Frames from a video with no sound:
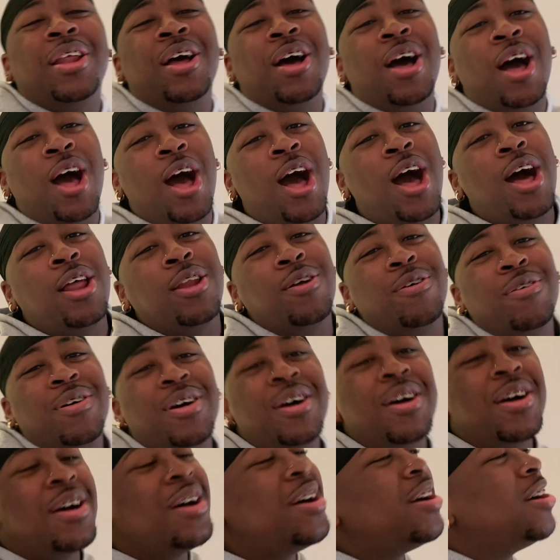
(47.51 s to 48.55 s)
all the
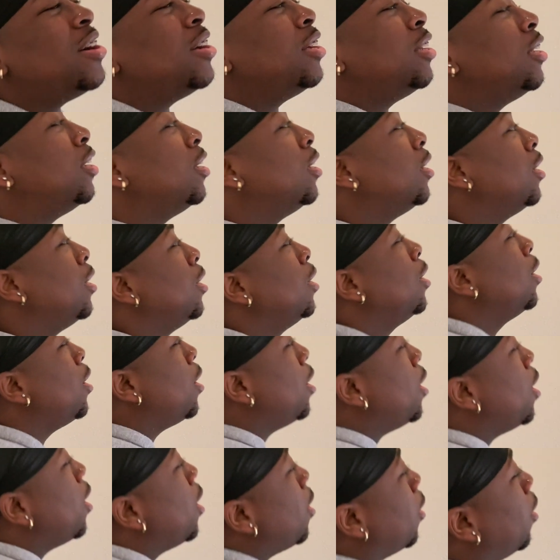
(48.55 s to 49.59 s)
way.
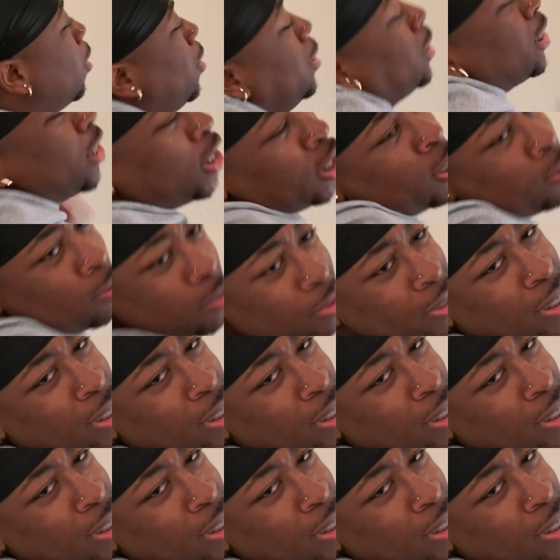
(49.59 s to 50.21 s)
Gonna turn